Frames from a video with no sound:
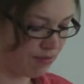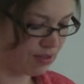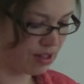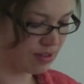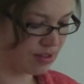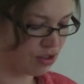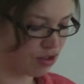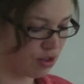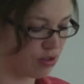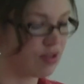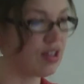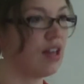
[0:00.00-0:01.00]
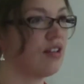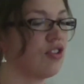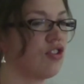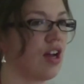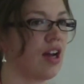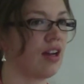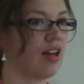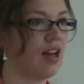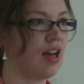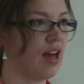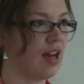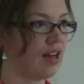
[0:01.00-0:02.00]
fees issue, sent a check,
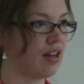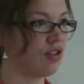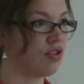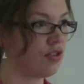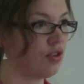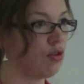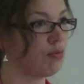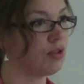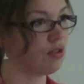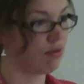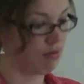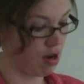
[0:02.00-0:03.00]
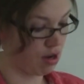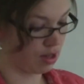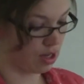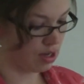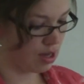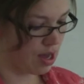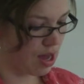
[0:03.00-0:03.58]
and assumed, wrongly,